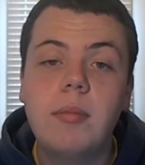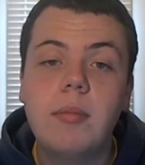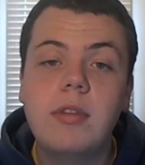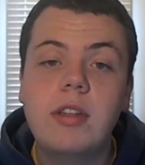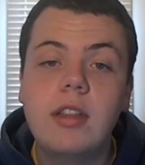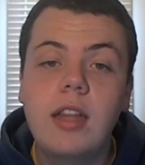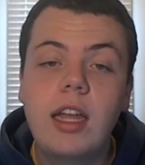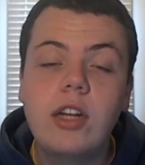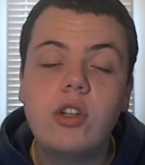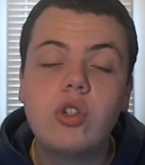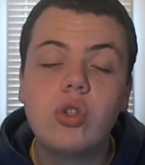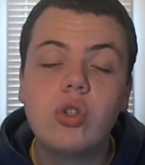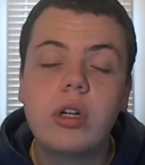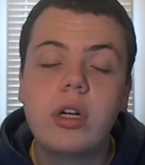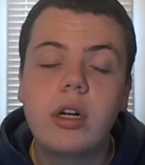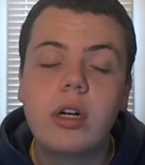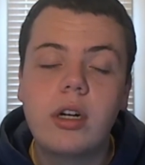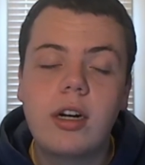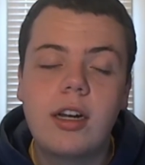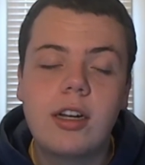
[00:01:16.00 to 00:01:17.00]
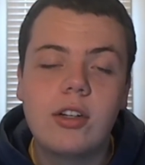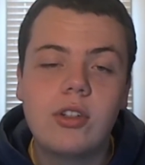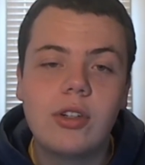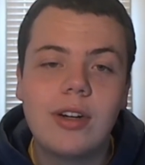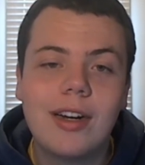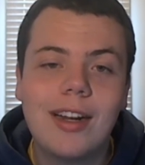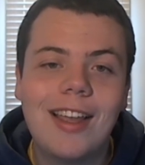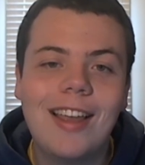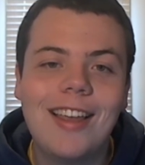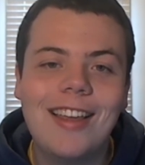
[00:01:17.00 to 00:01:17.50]
like Drake, or not
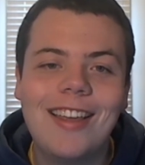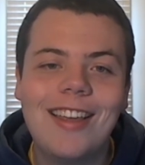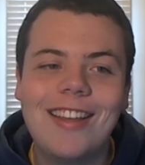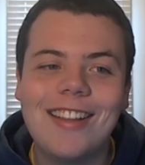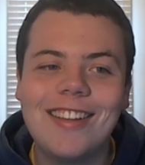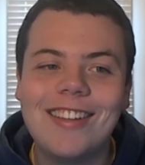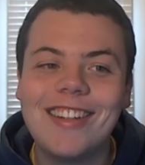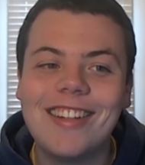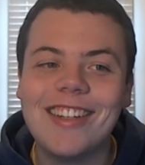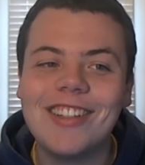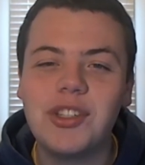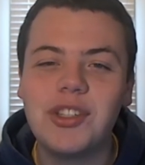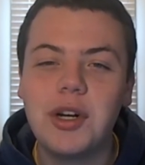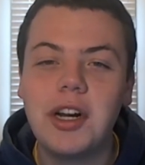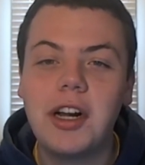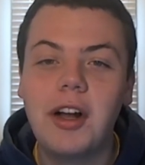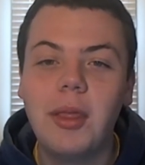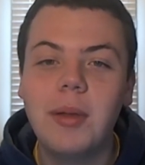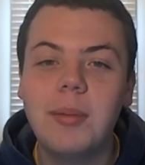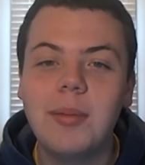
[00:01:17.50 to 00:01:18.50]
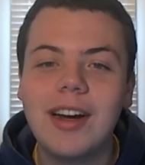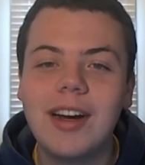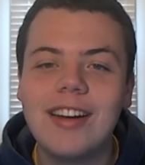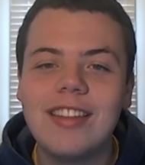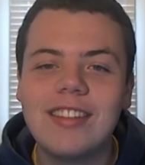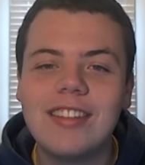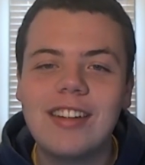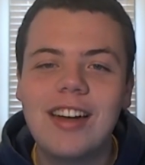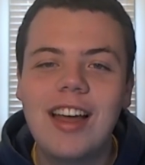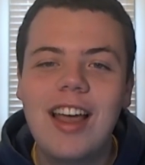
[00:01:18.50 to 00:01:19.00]
Drake, got Drake on the mind
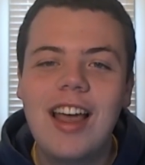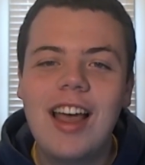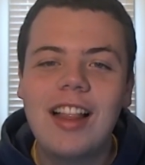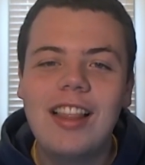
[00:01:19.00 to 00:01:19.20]
still.